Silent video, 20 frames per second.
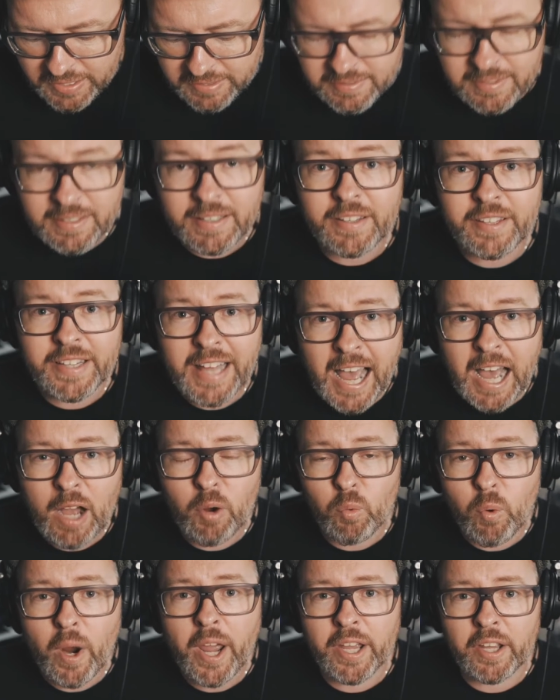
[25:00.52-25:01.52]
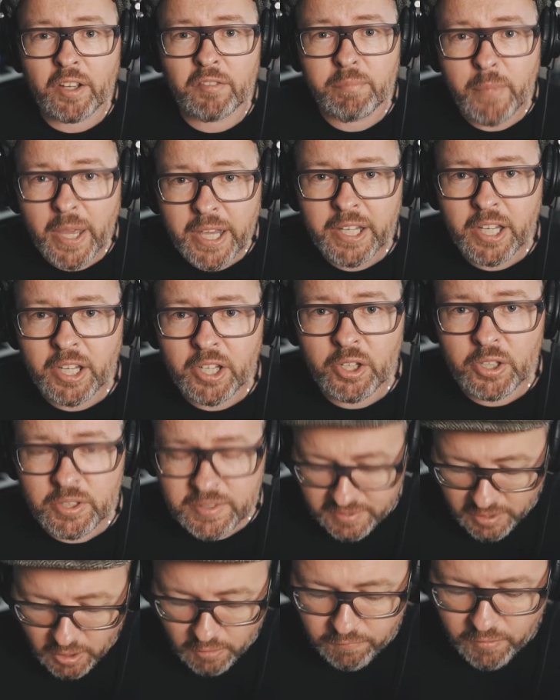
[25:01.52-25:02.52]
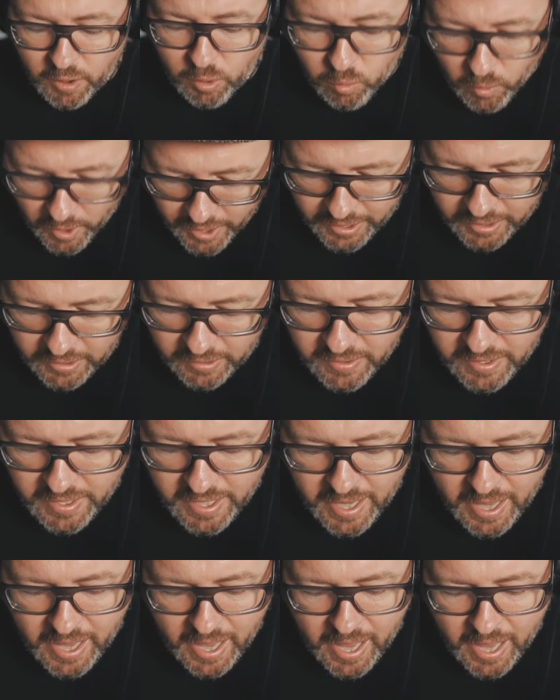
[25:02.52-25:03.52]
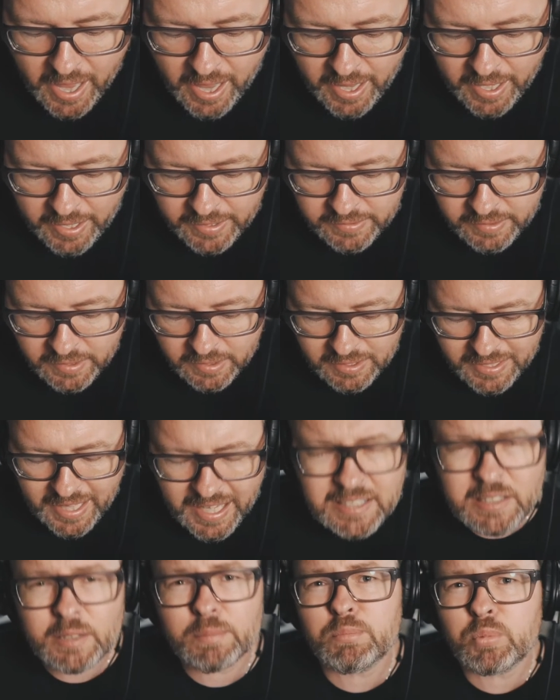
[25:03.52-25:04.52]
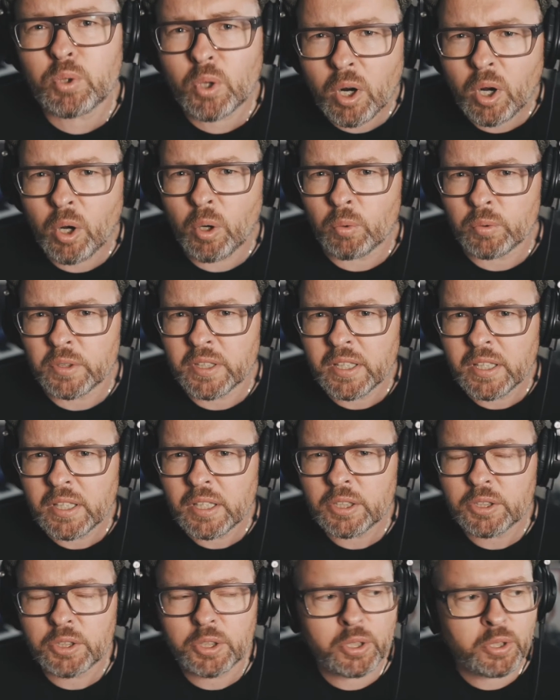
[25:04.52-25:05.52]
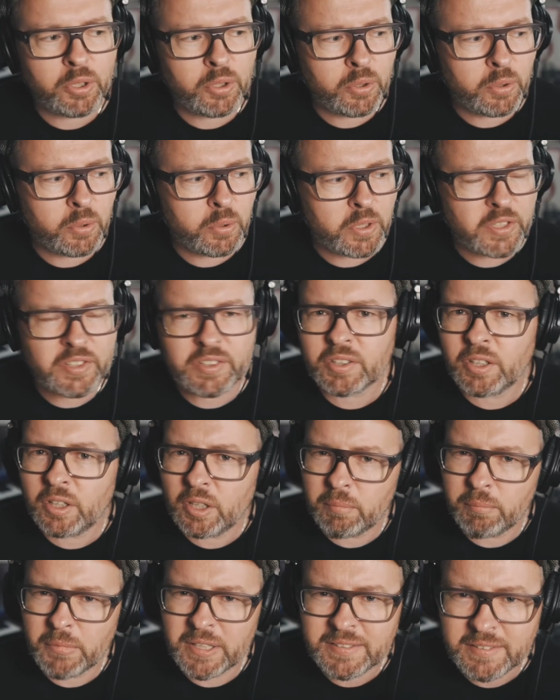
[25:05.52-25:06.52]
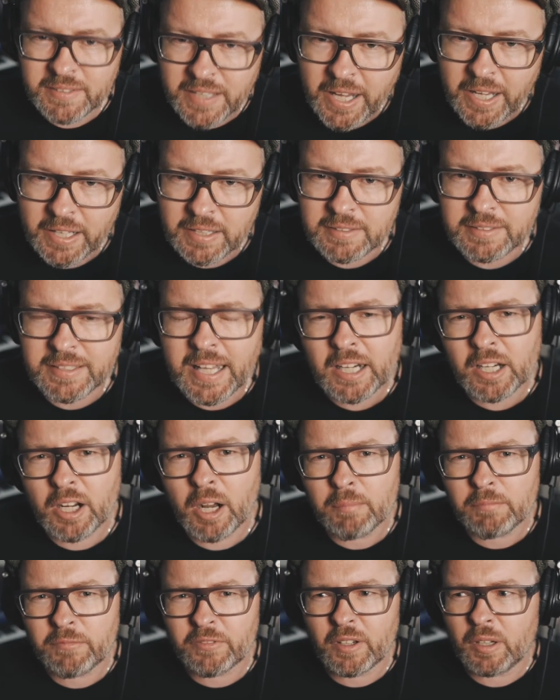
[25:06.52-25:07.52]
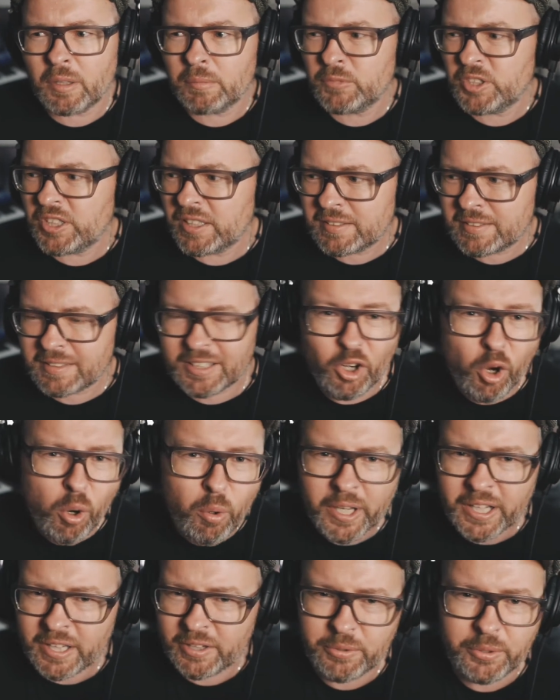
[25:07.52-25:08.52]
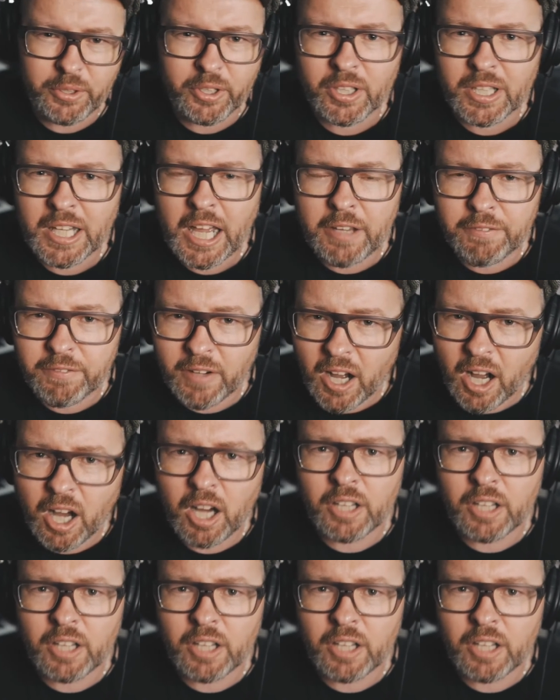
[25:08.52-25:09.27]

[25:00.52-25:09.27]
is that way of making yourself aware and less prone to certain mistakes that come from just going through your life